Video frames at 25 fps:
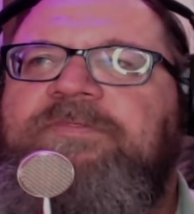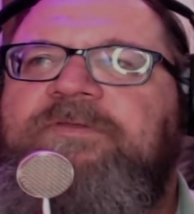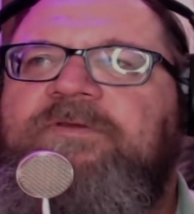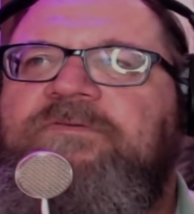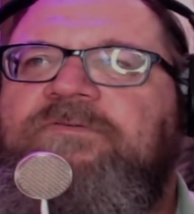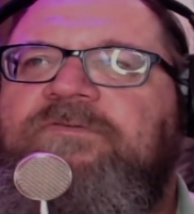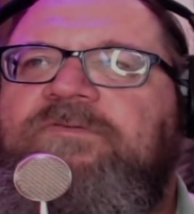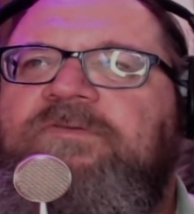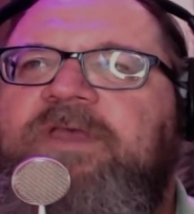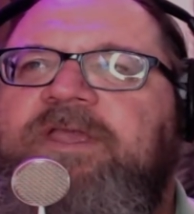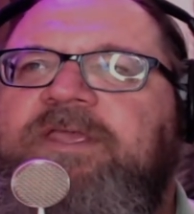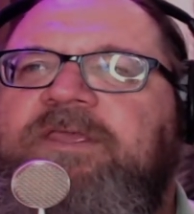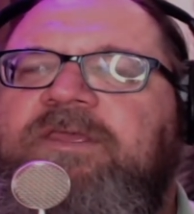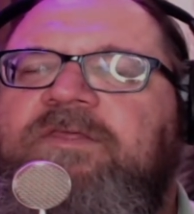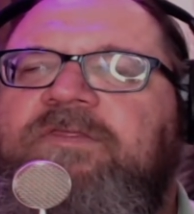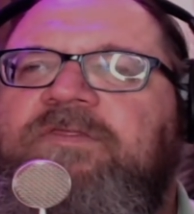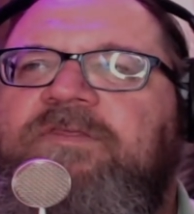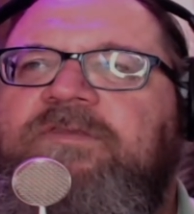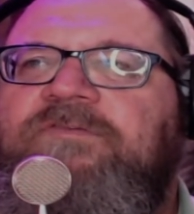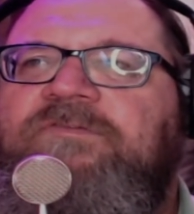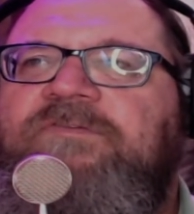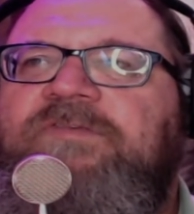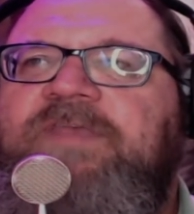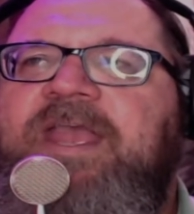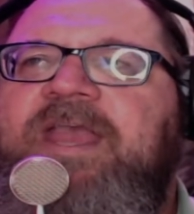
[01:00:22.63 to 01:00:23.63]
There's like
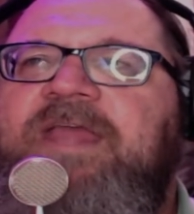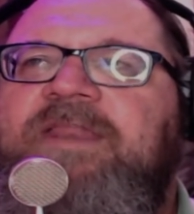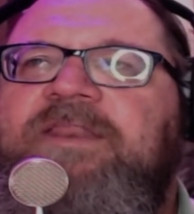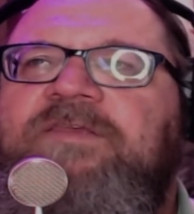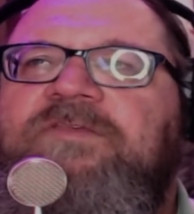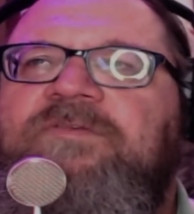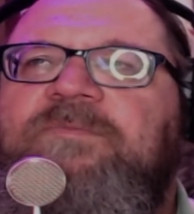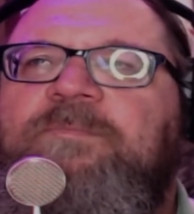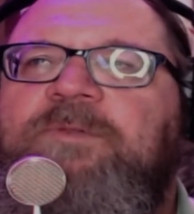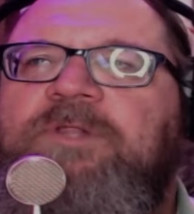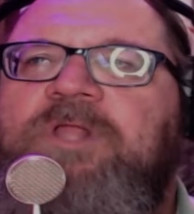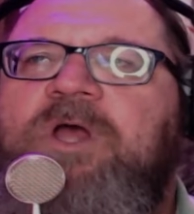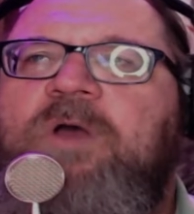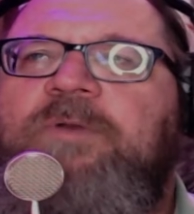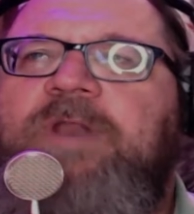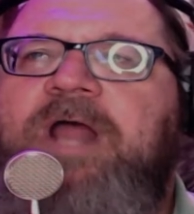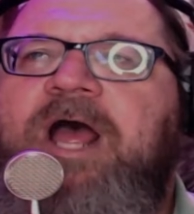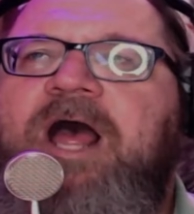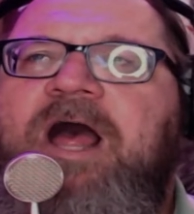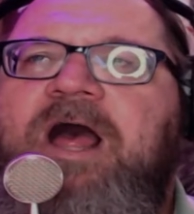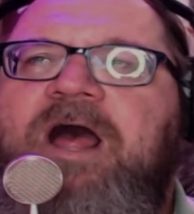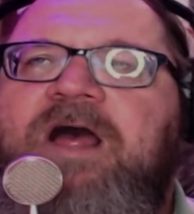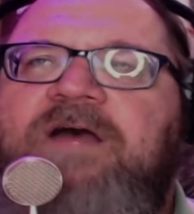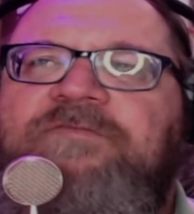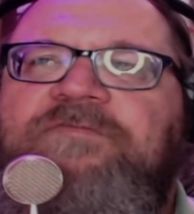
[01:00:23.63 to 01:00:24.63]
the sand has blown
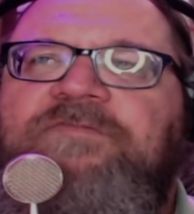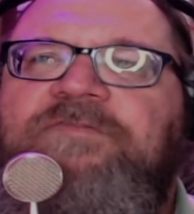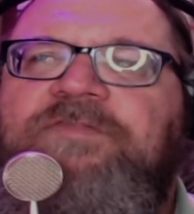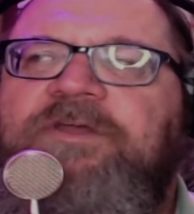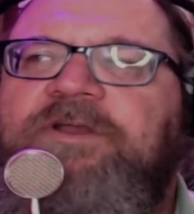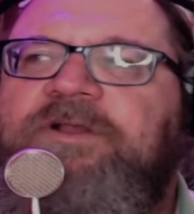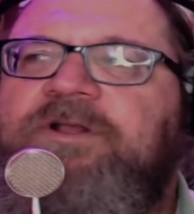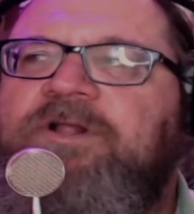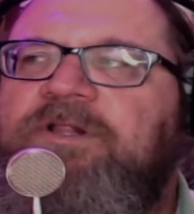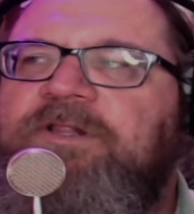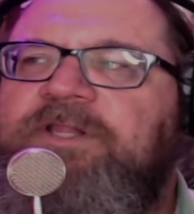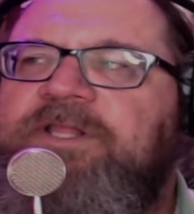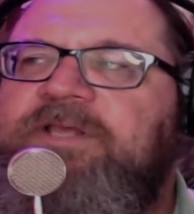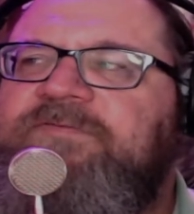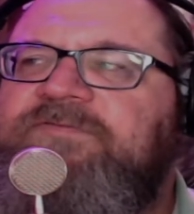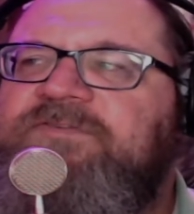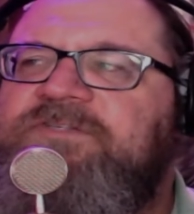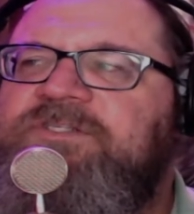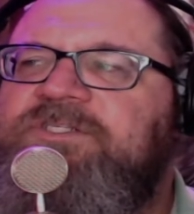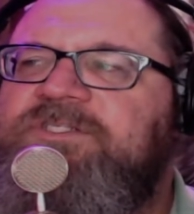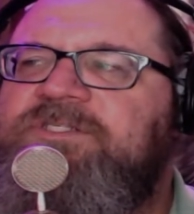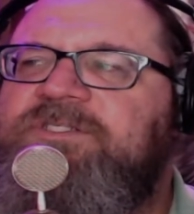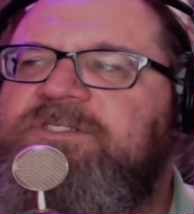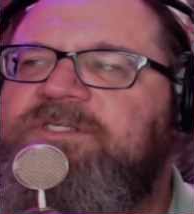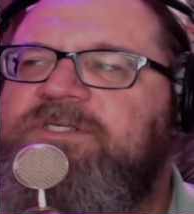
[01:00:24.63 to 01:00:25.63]
off the
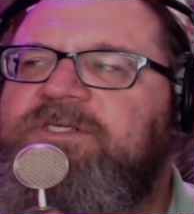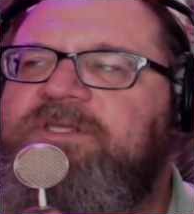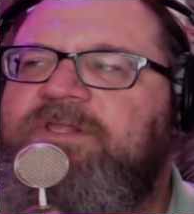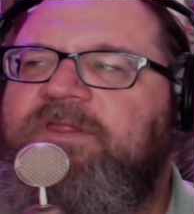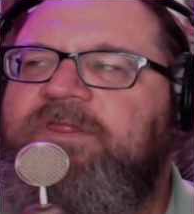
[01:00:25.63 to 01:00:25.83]
cliffs